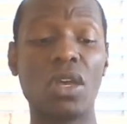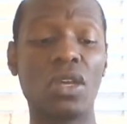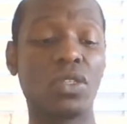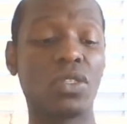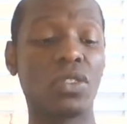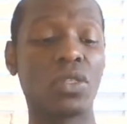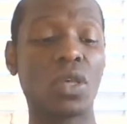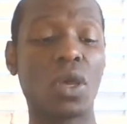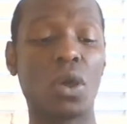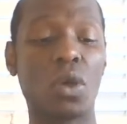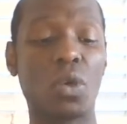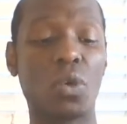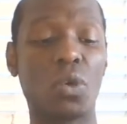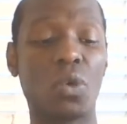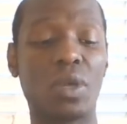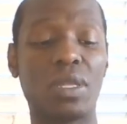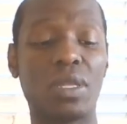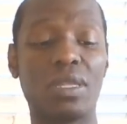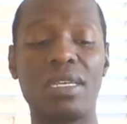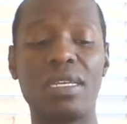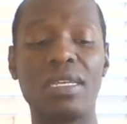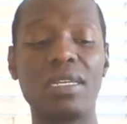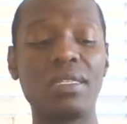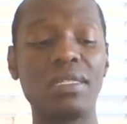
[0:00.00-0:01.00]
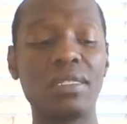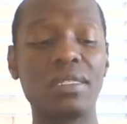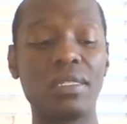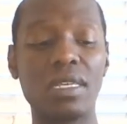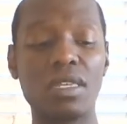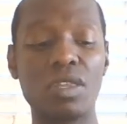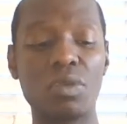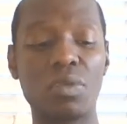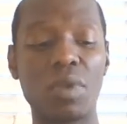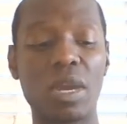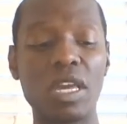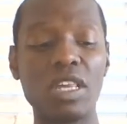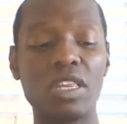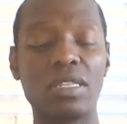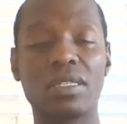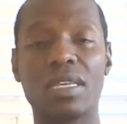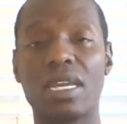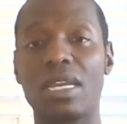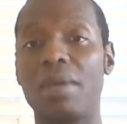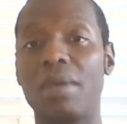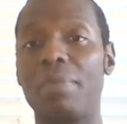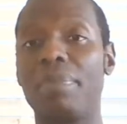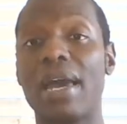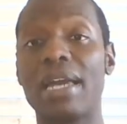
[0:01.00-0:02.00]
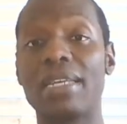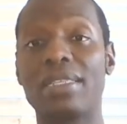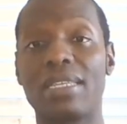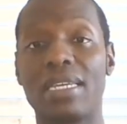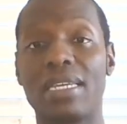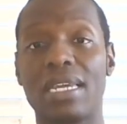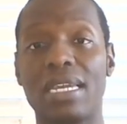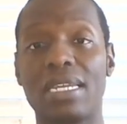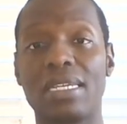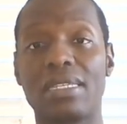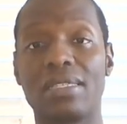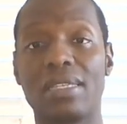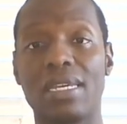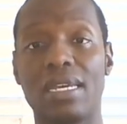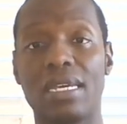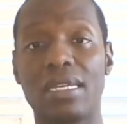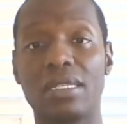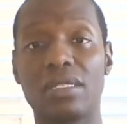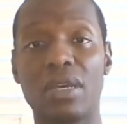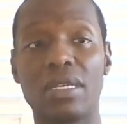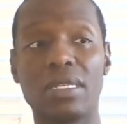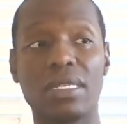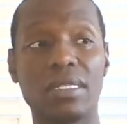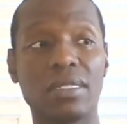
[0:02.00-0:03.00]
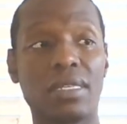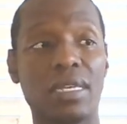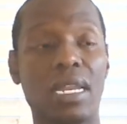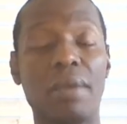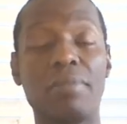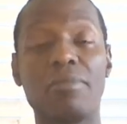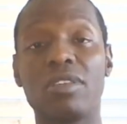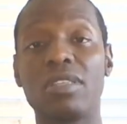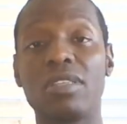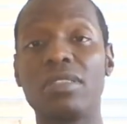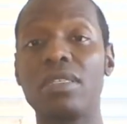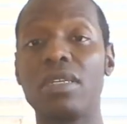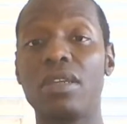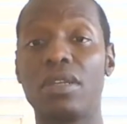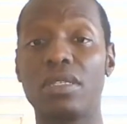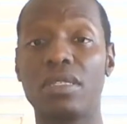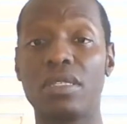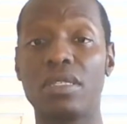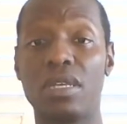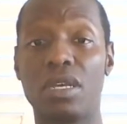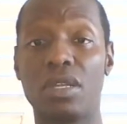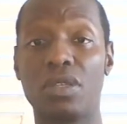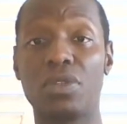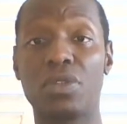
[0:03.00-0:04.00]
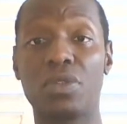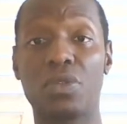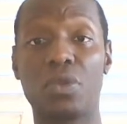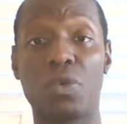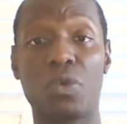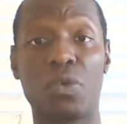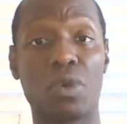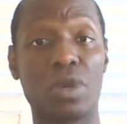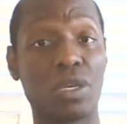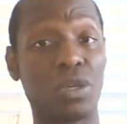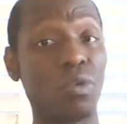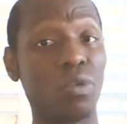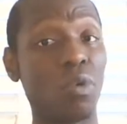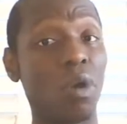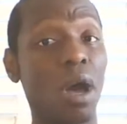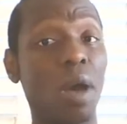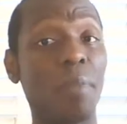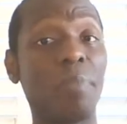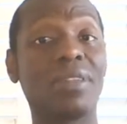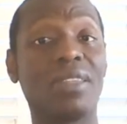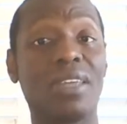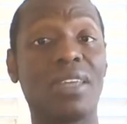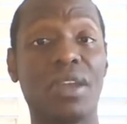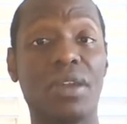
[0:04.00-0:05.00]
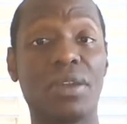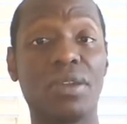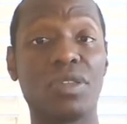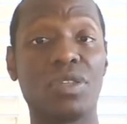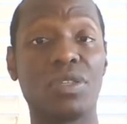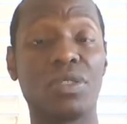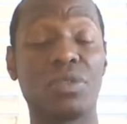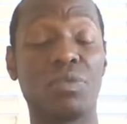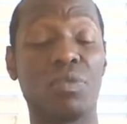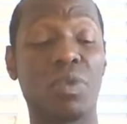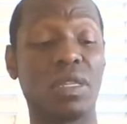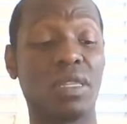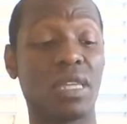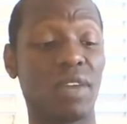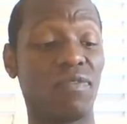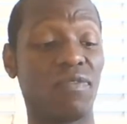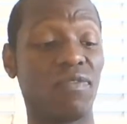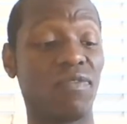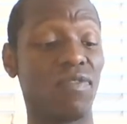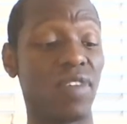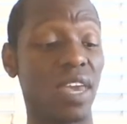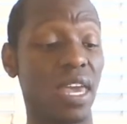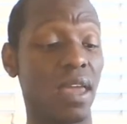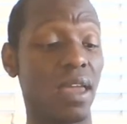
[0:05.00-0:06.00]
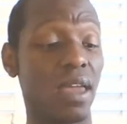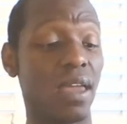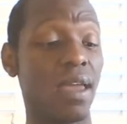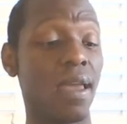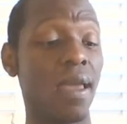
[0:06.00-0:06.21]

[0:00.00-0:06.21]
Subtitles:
So these situations can apply to anything. So as I said, I'm just here to tell the story. You all put the energies where they fit.